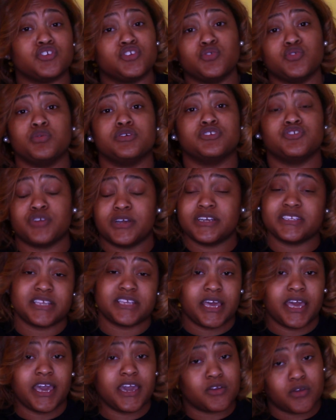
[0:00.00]
you address
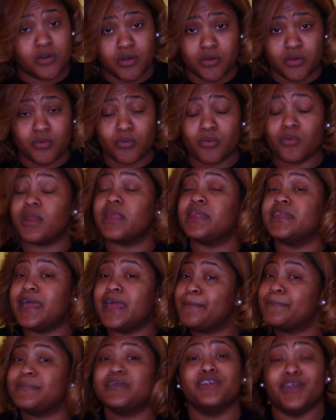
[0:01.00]
it head on?
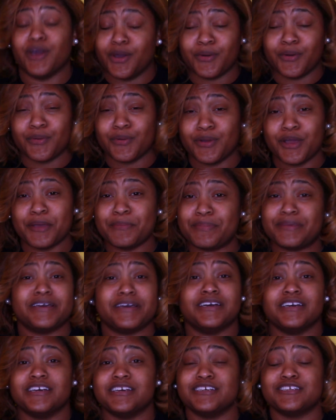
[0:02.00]
Let me know.
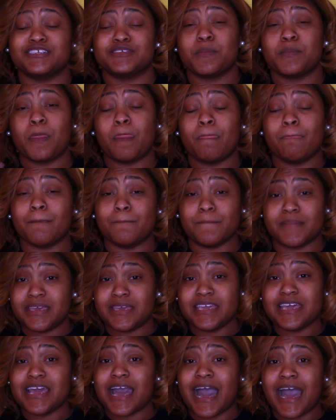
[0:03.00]
Because
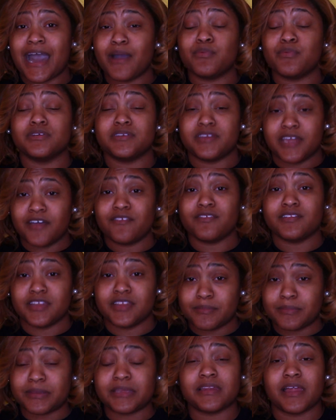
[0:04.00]
me, I would
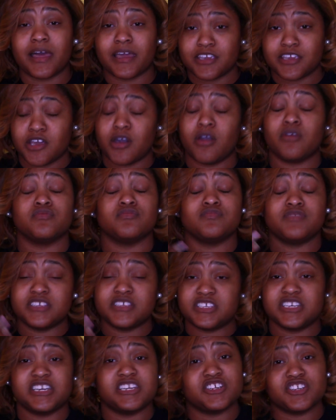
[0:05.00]
definitely be like, yo,
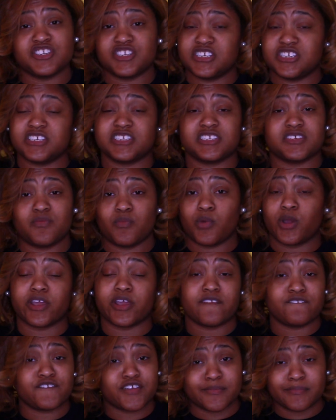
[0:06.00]
this energy isn't
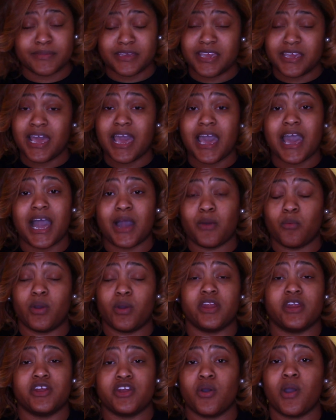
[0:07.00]
working for me. I
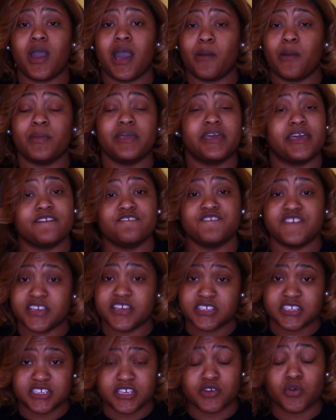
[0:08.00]
want to know how we can
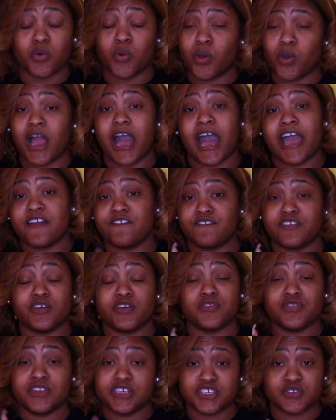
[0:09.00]
fix it. Or I
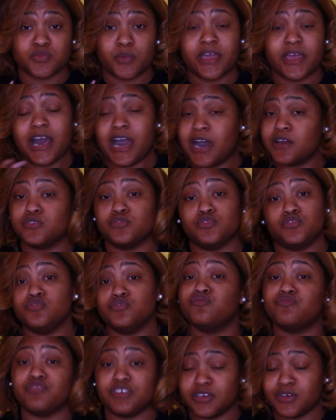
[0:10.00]
feel this way. How do you
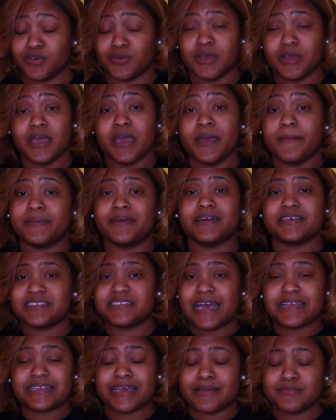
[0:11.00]
feel? Because
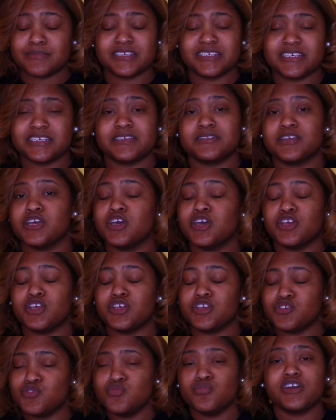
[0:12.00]
that's what I'm saying.
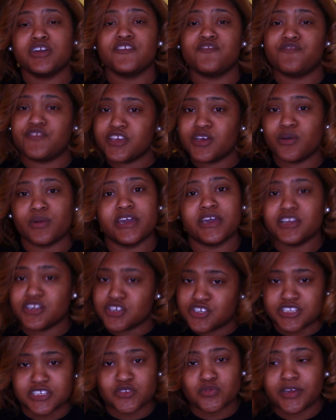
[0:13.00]
You can feel
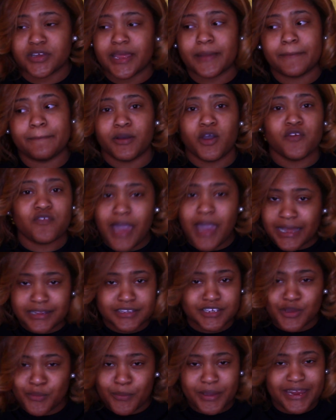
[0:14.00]
energy. That's why they both
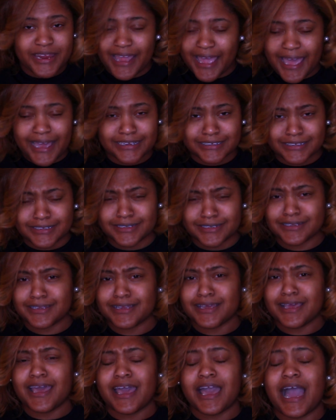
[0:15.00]
acting the way they acting.
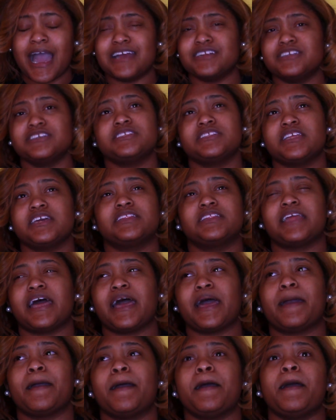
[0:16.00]
I just think
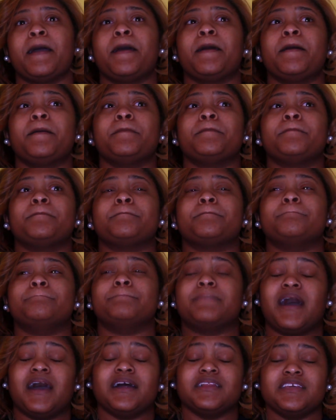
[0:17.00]
that
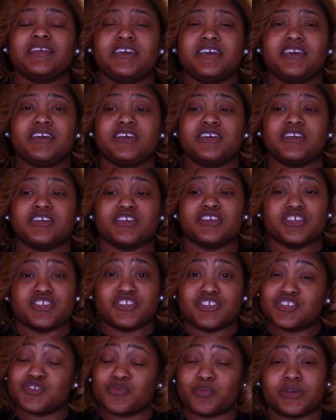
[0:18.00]
Molly
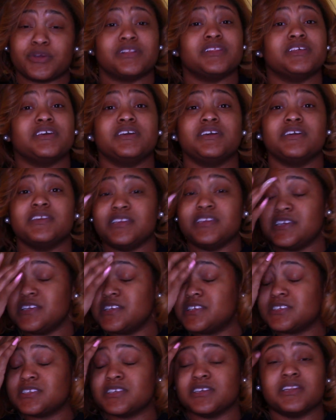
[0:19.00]
just really
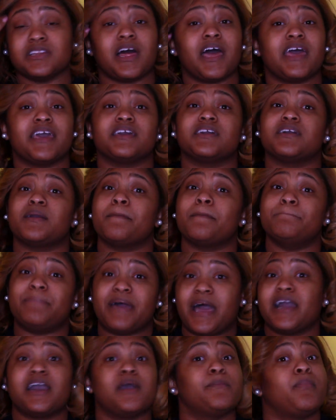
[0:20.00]
needs to like
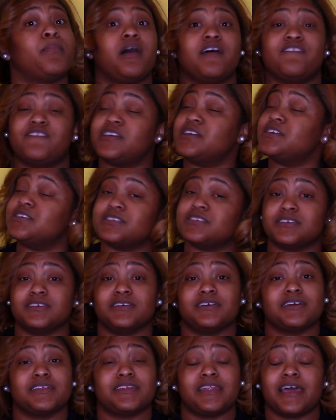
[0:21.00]
back up off of Issa.
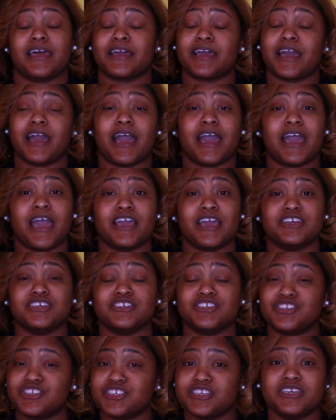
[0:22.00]
Like,
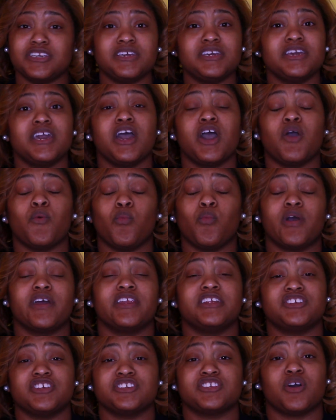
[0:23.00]
she
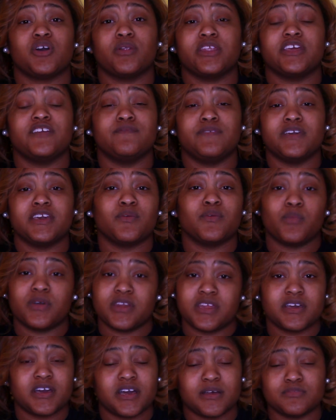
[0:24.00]
want to just only vent when
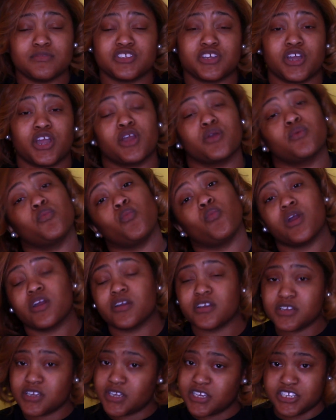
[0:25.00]
it comes to her
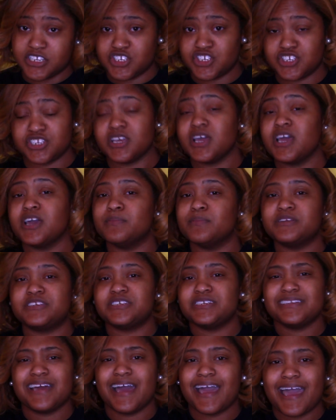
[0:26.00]
work ish, but
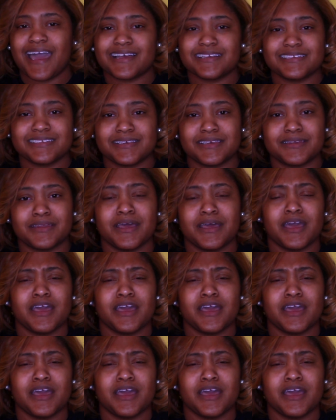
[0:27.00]
she not asking